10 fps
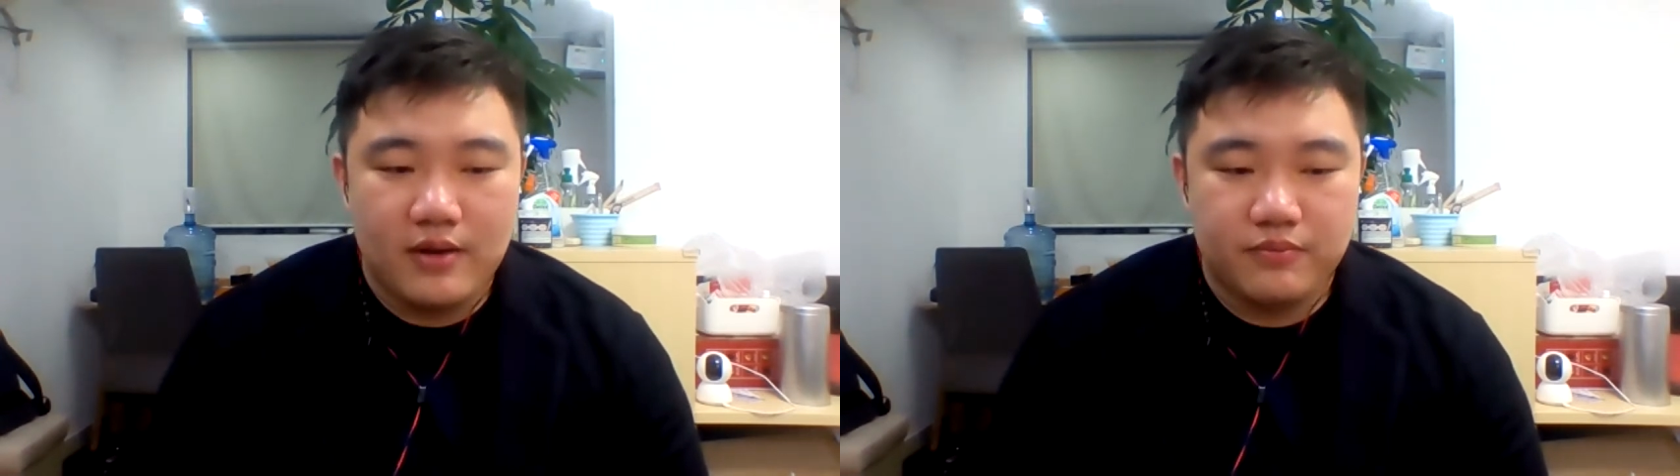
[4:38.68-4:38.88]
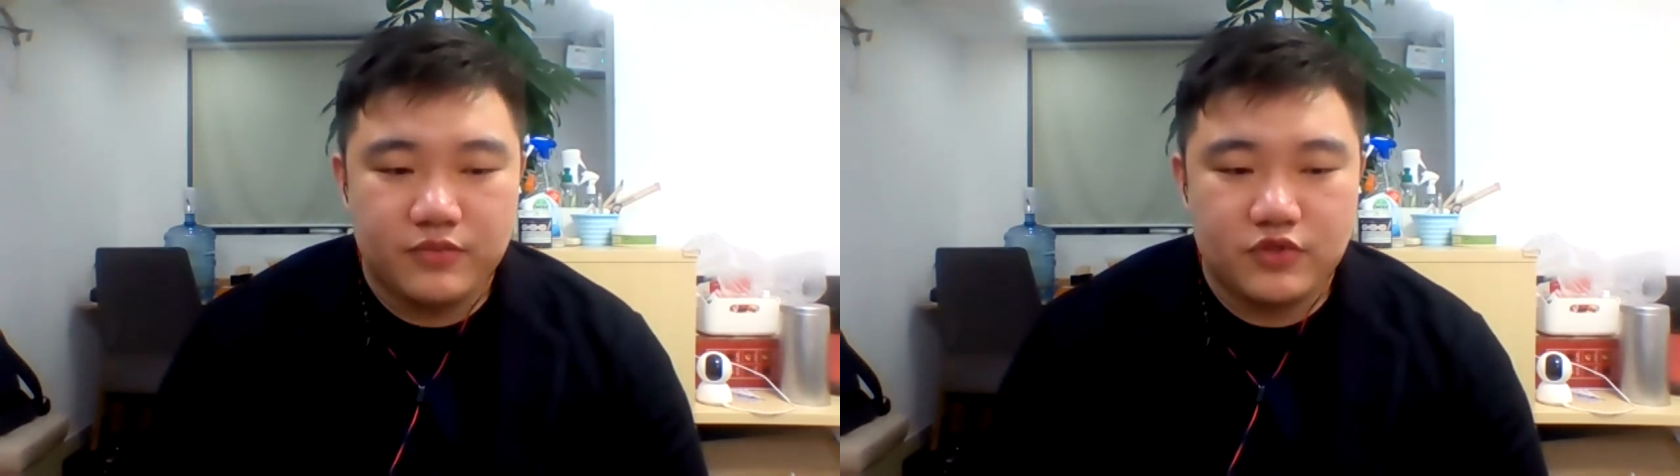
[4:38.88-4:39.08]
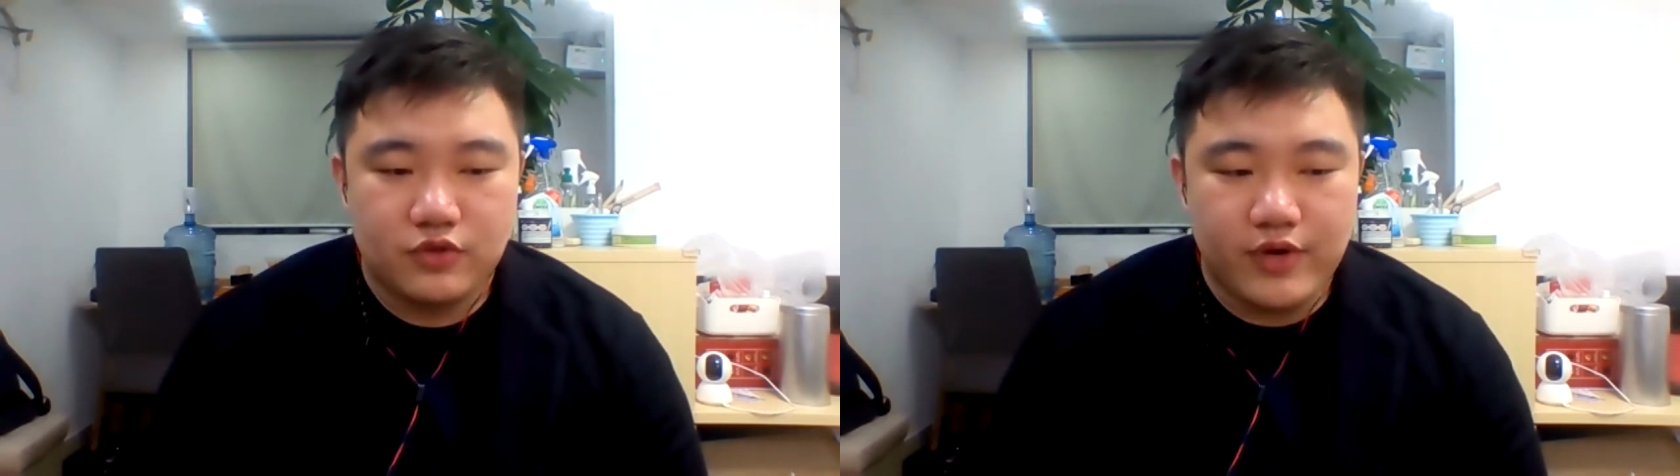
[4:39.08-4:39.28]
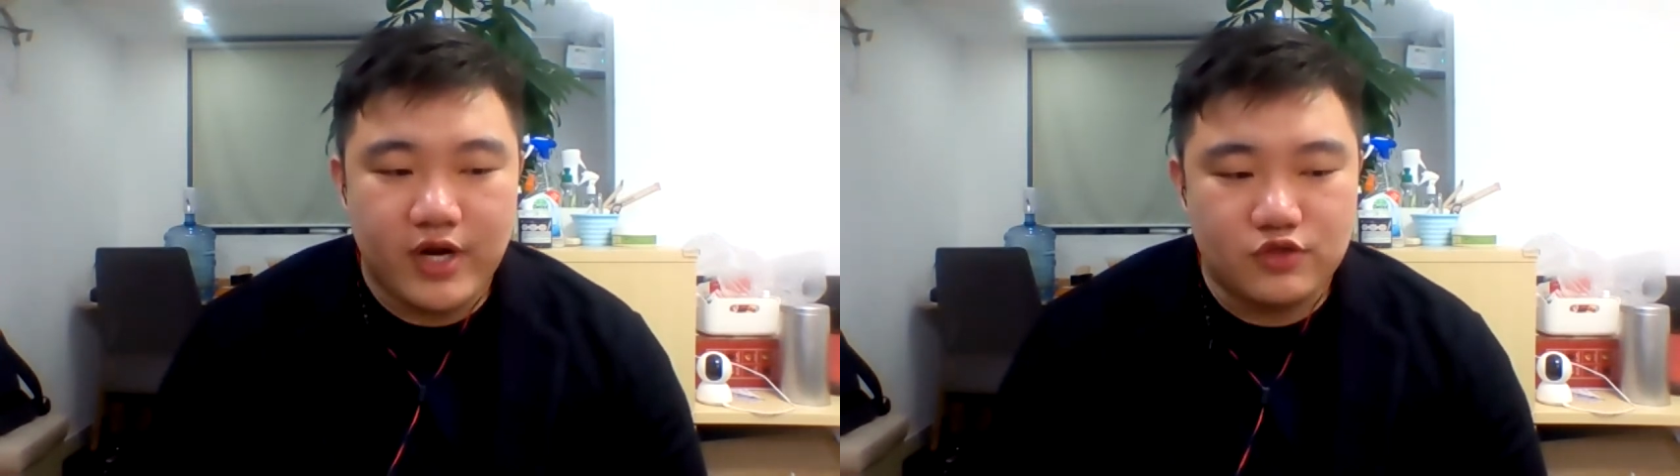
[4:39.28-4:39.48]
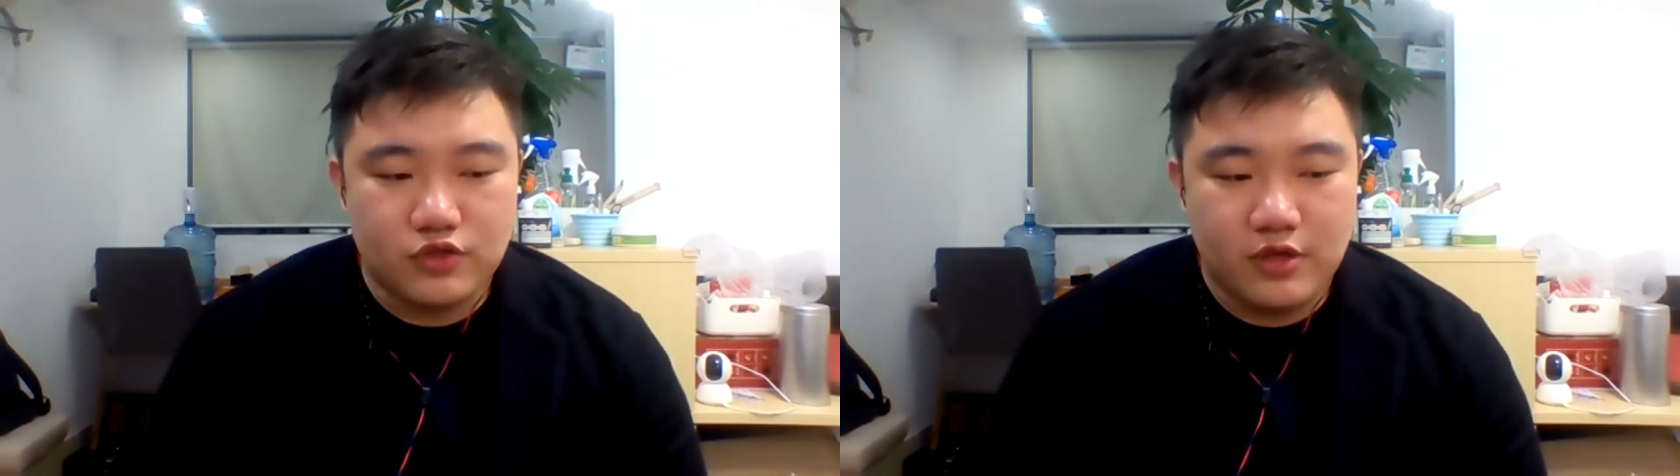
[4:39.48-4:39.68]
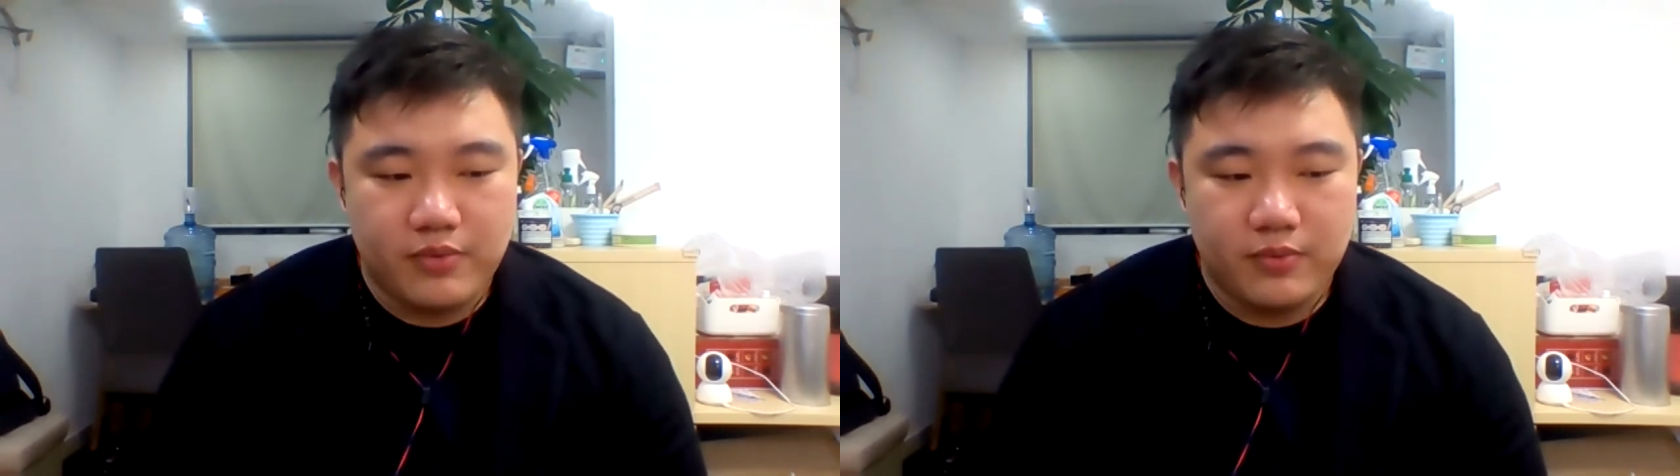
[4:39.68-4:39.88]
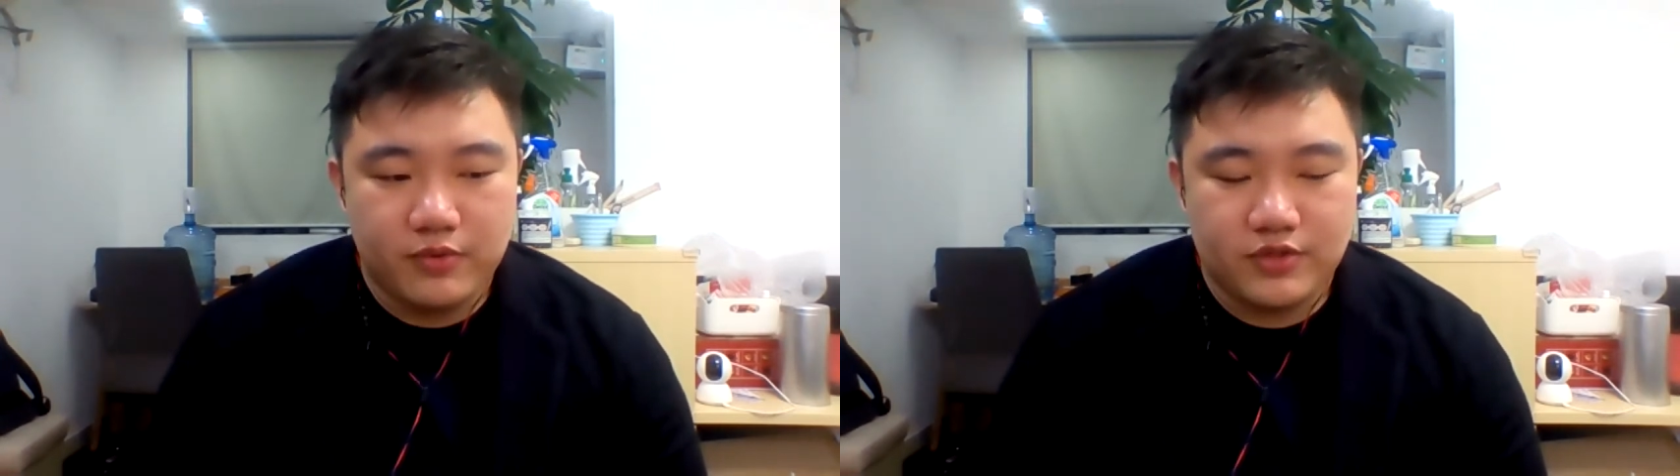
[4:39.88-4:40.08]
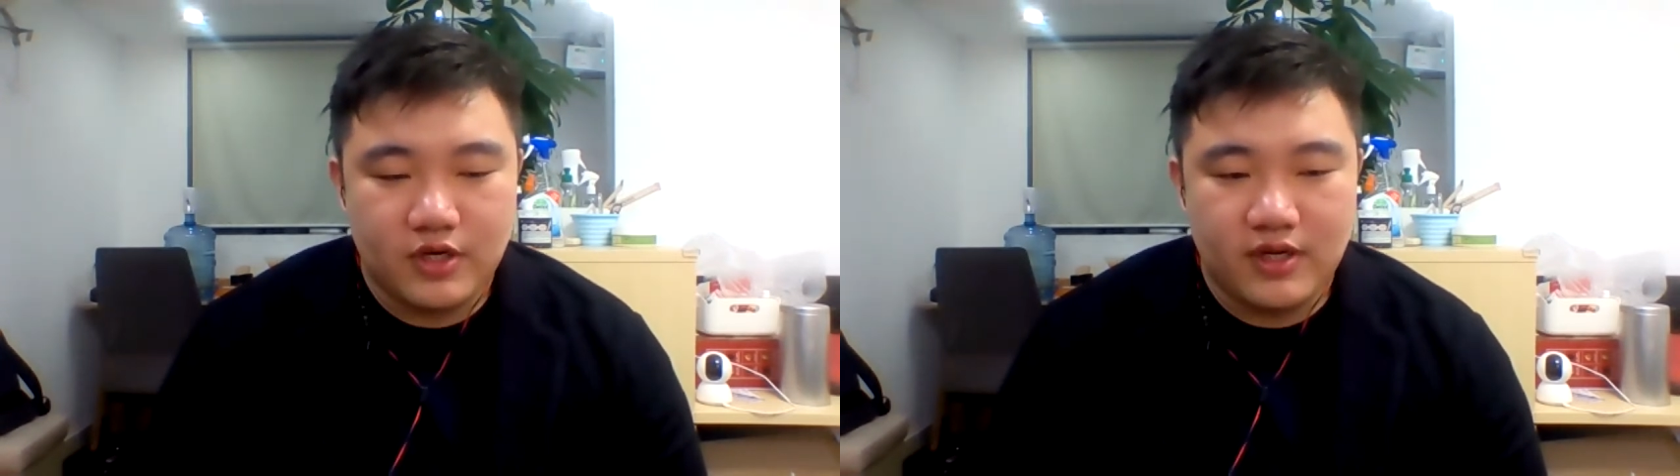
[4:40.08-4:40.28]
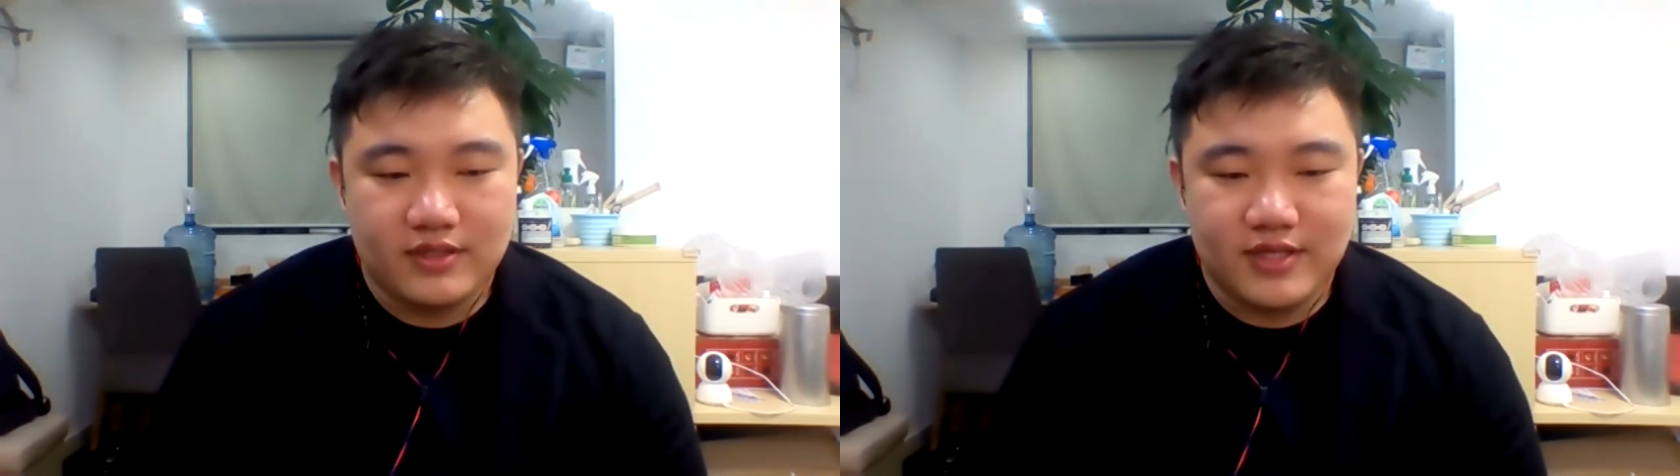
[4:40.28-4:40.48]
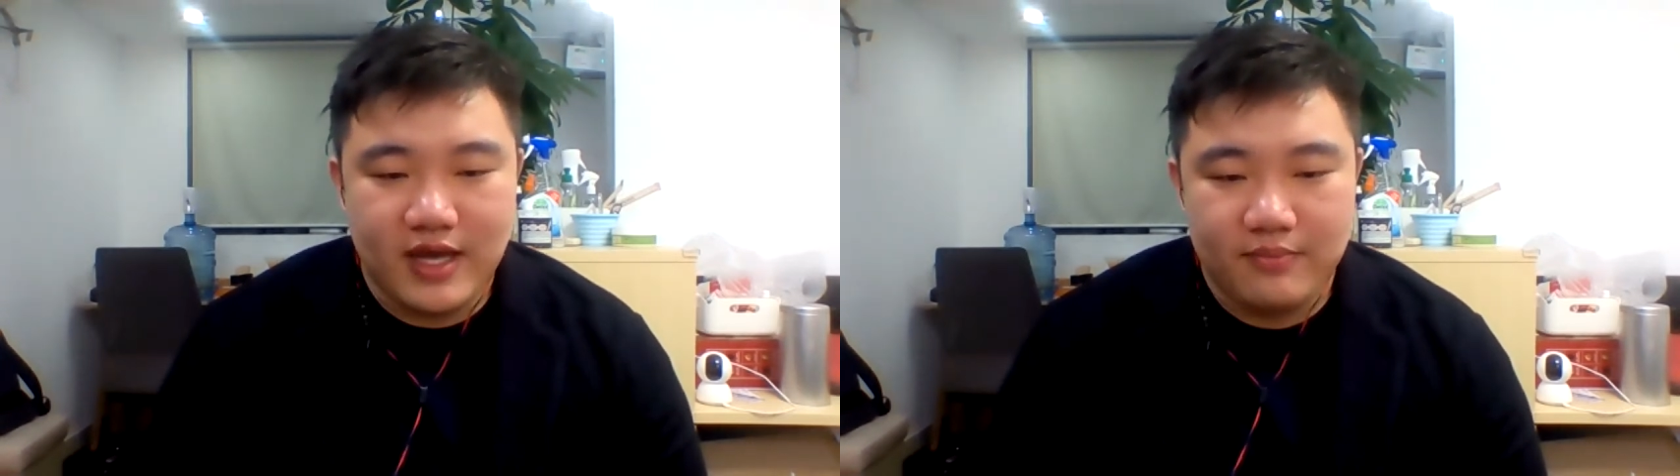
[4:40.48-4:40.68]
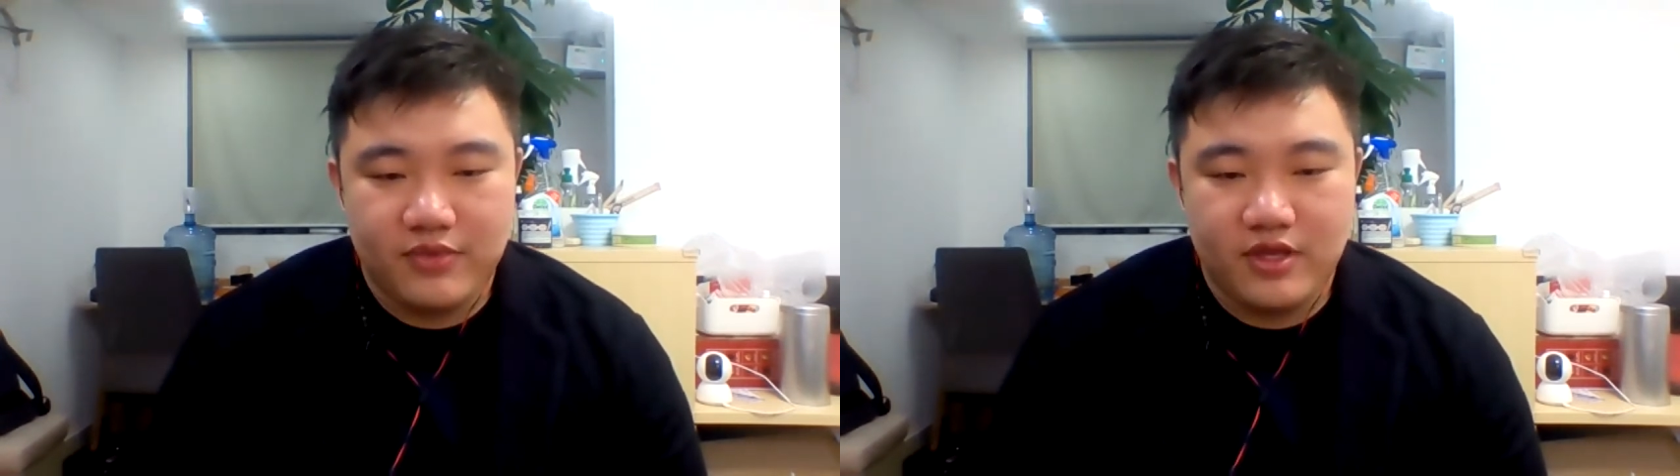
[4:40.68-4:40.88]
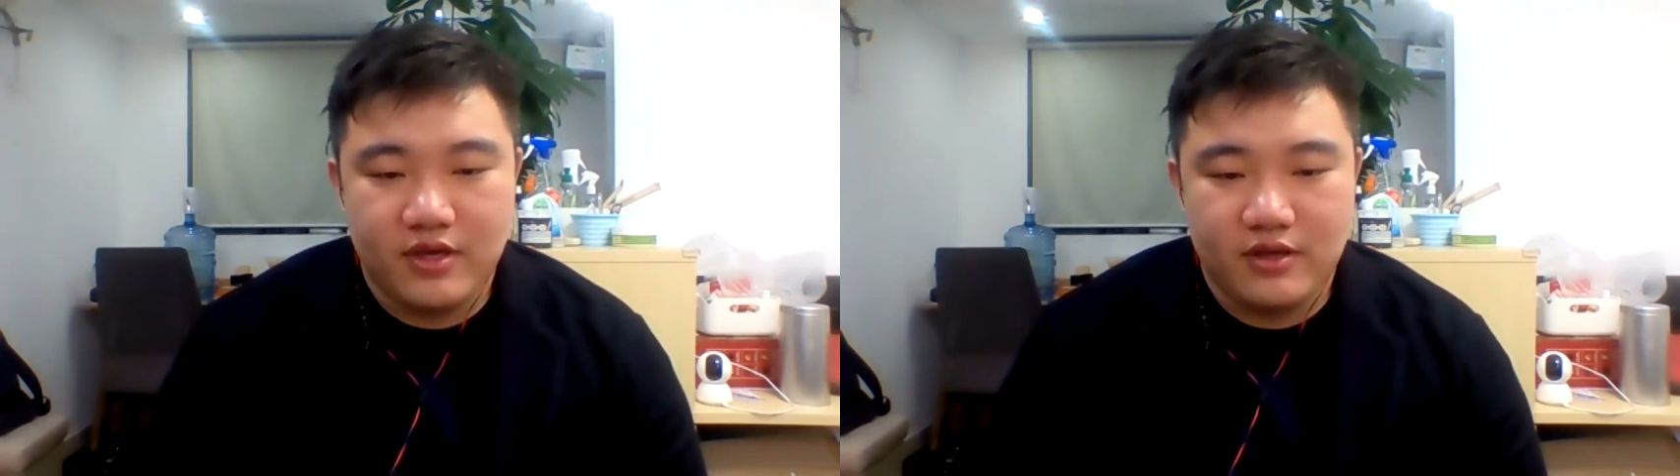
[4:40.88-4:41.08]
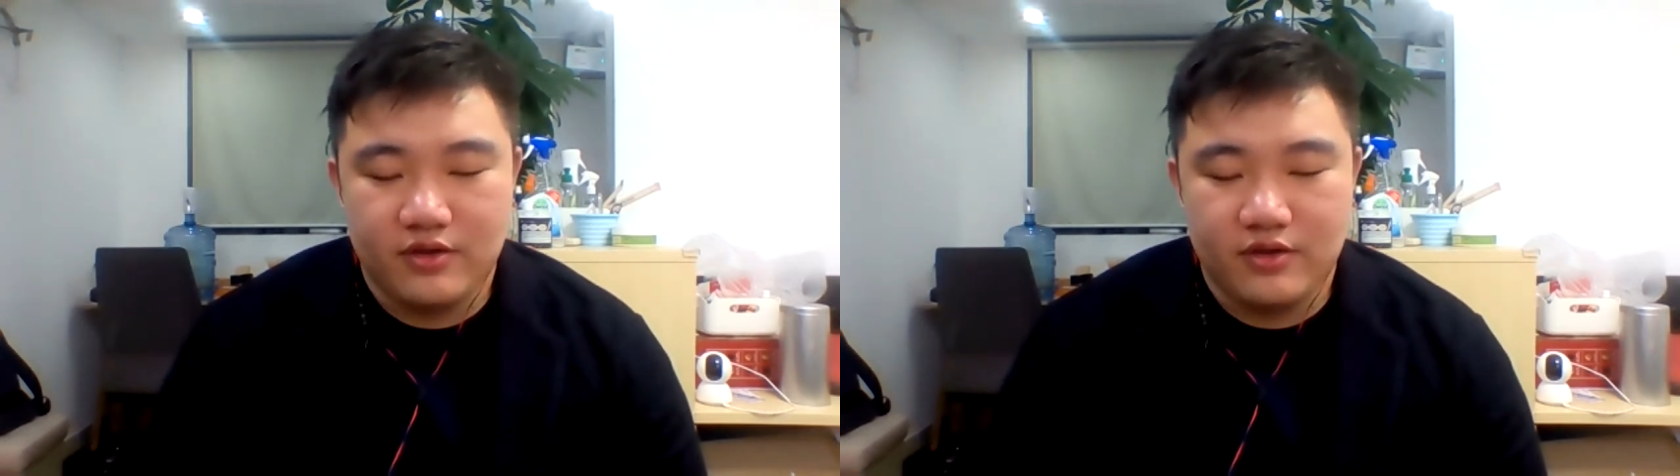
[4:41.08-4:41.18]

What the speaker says: So gradually people started adapt the